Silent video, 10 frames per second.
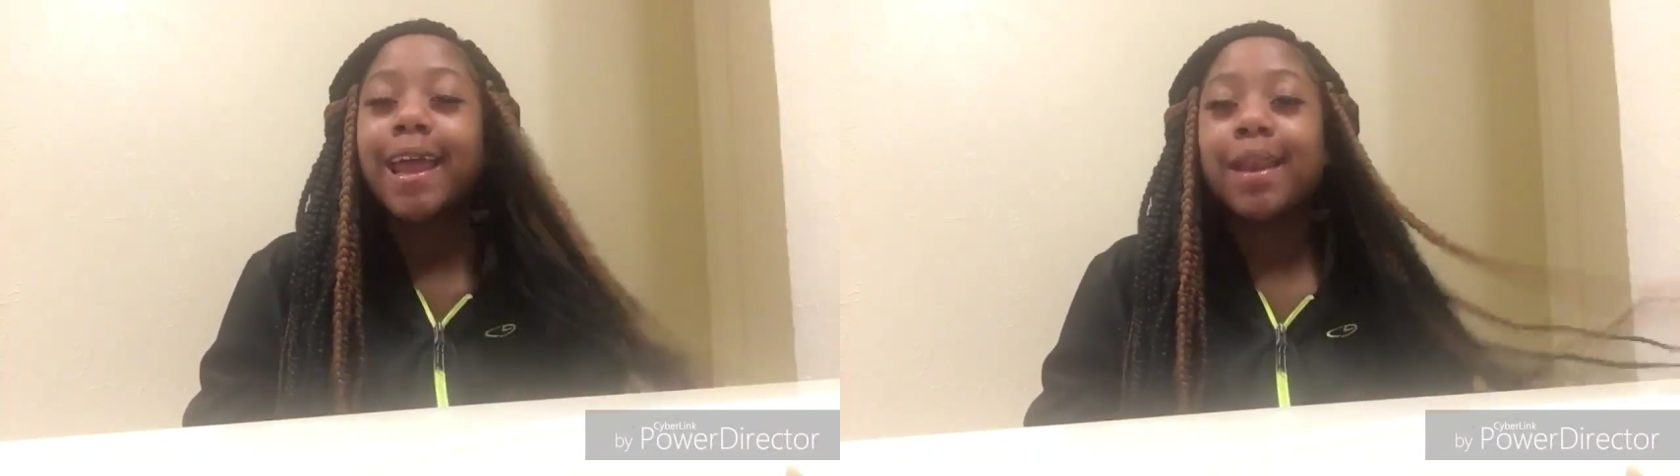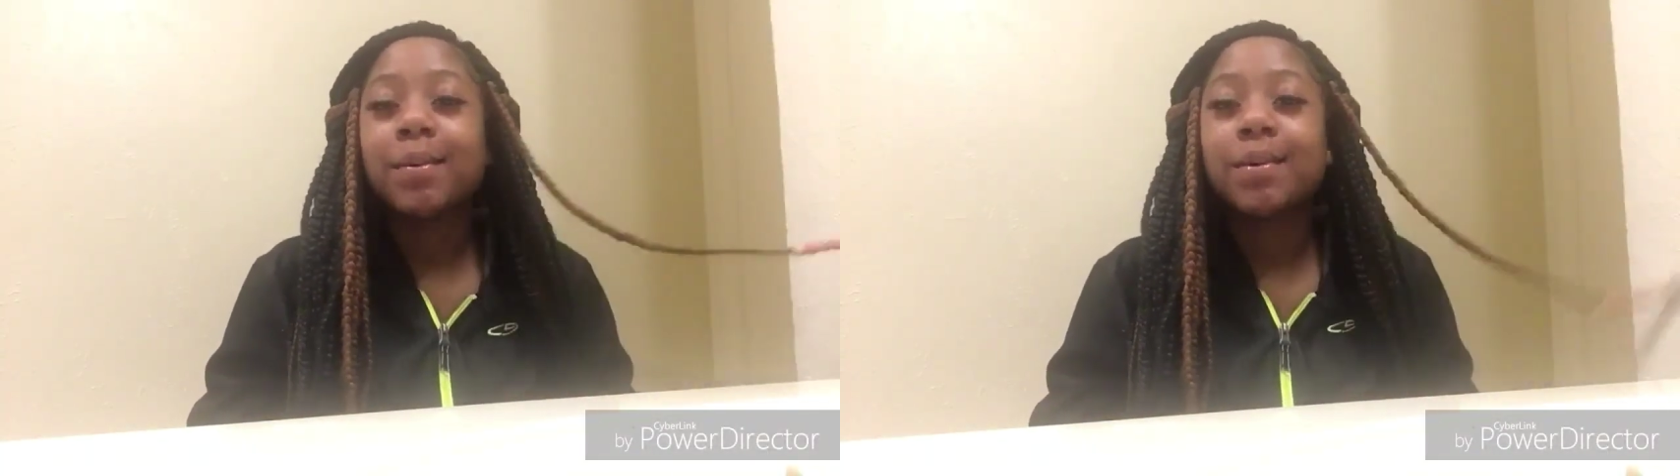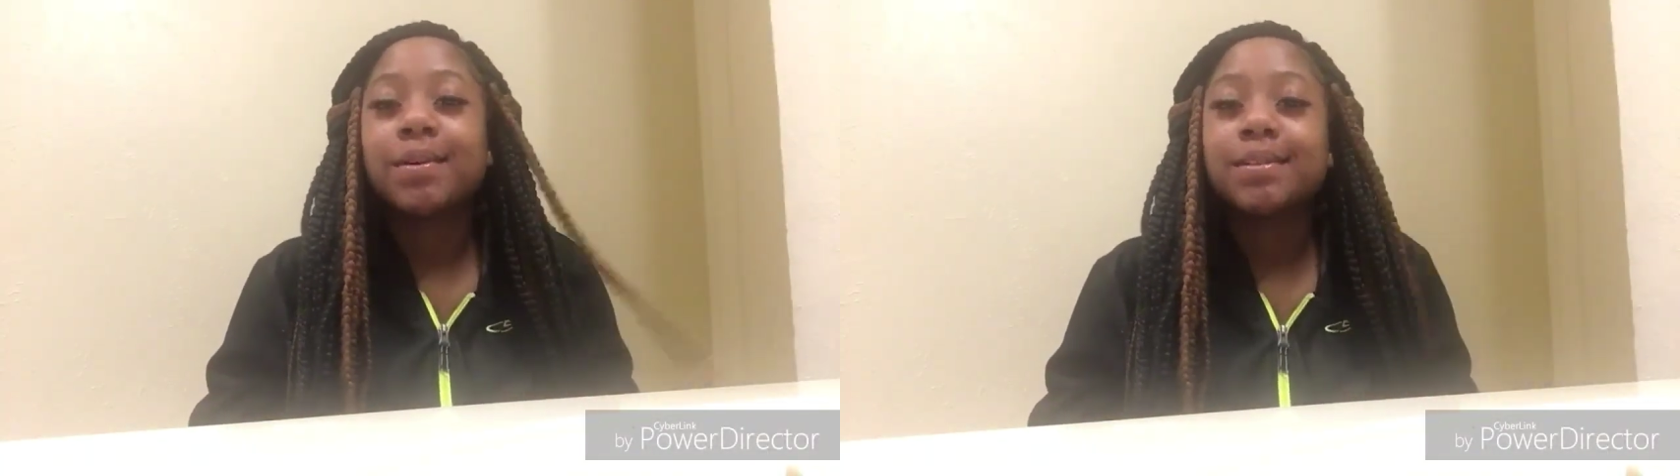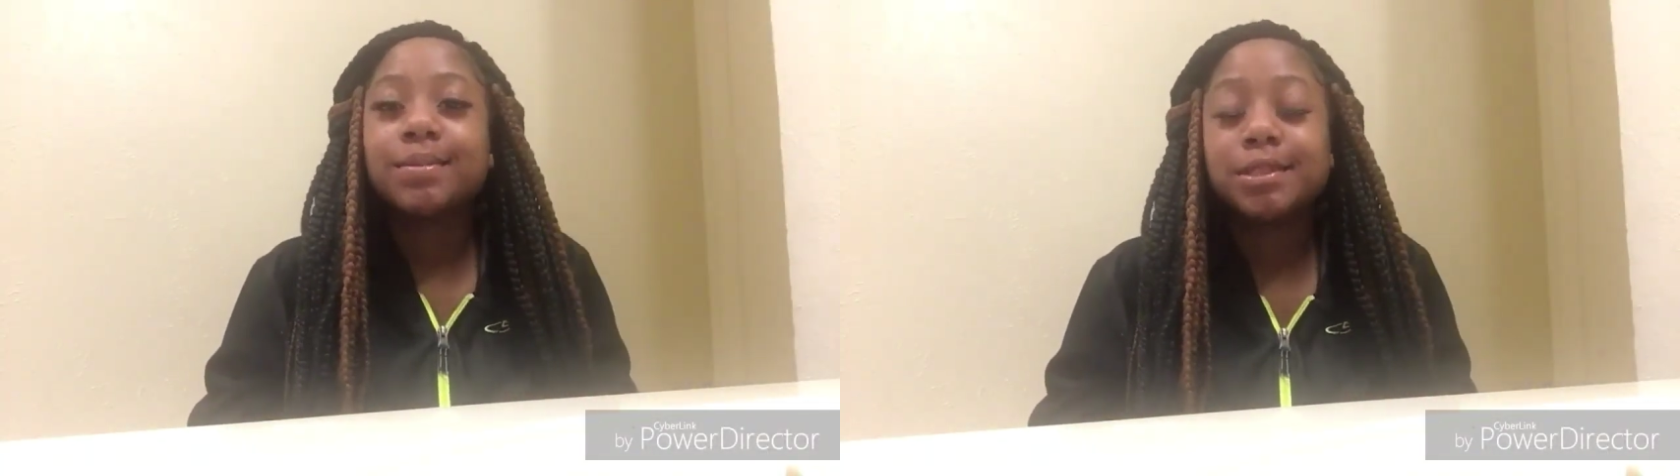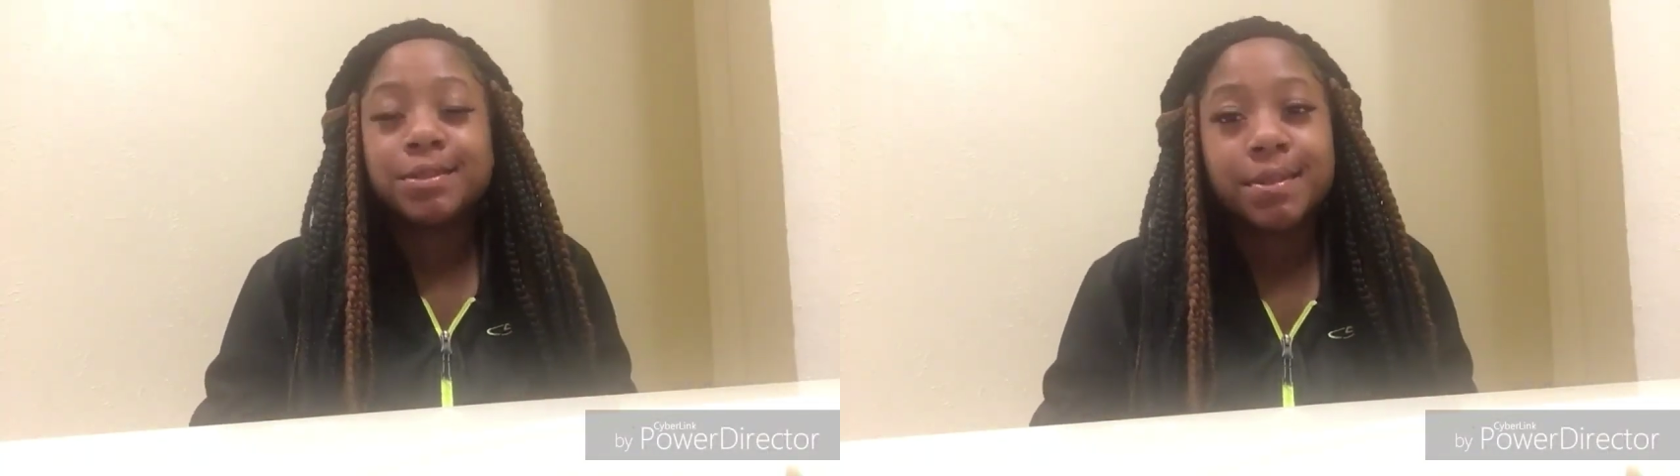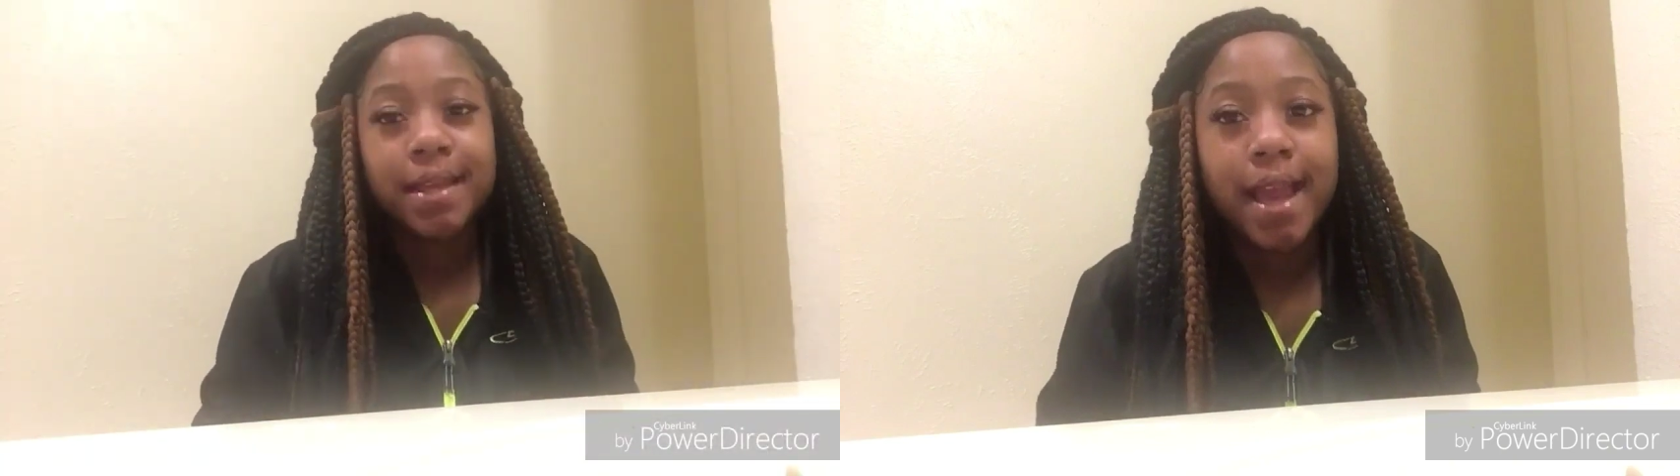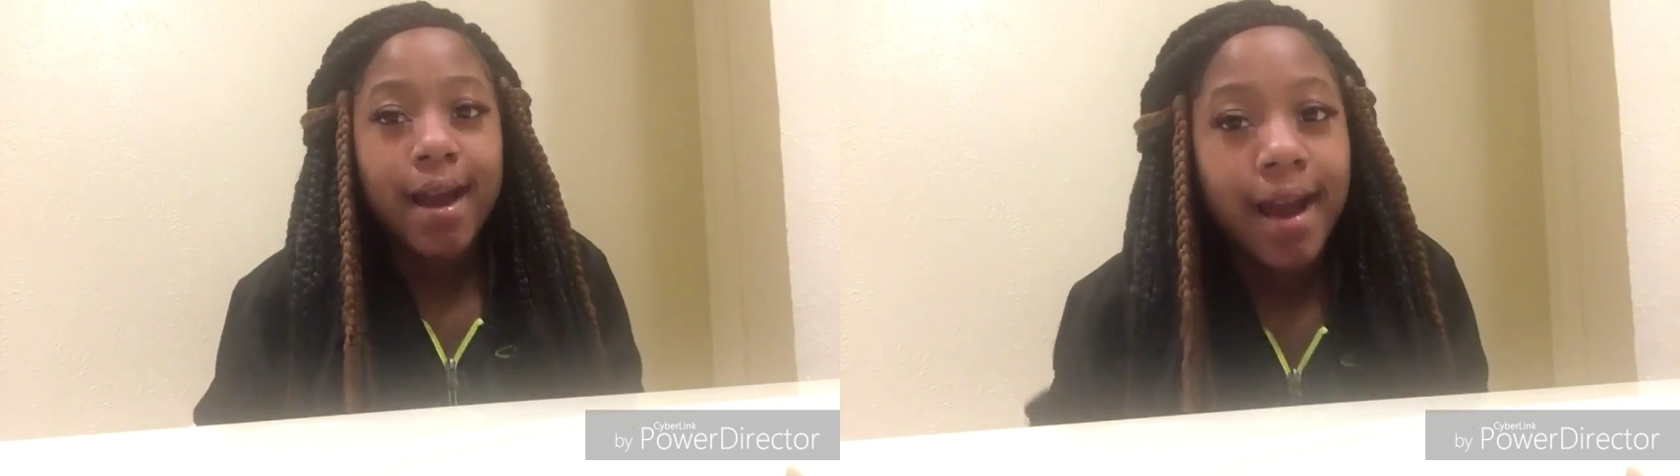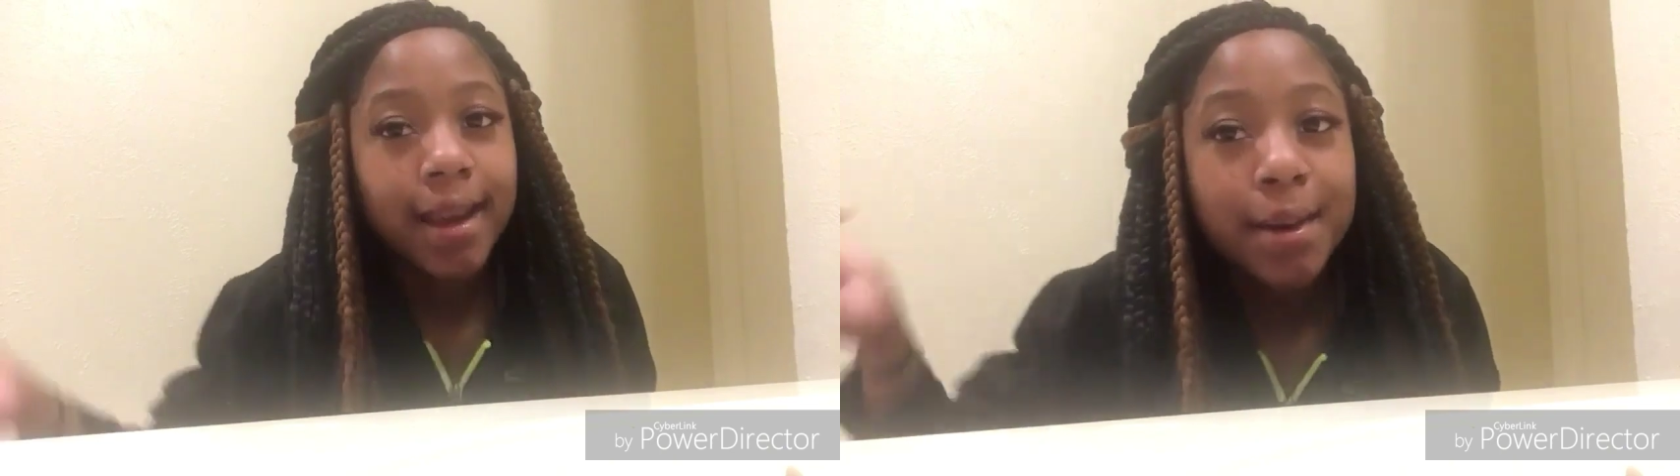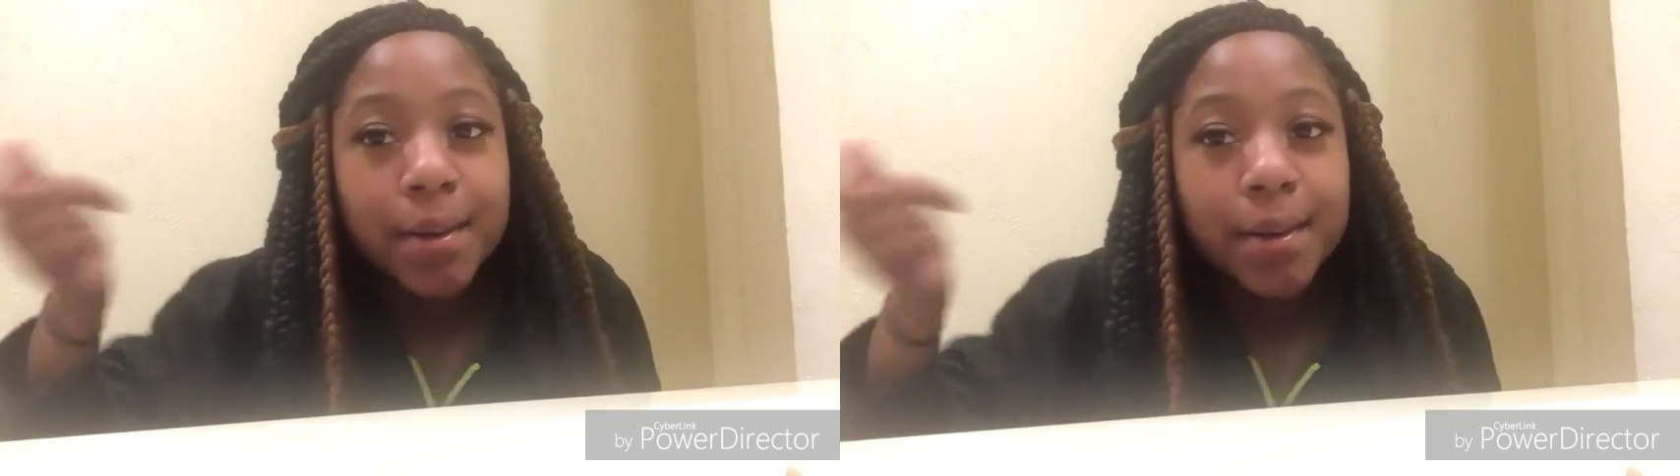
And I'm going to be showing y'all how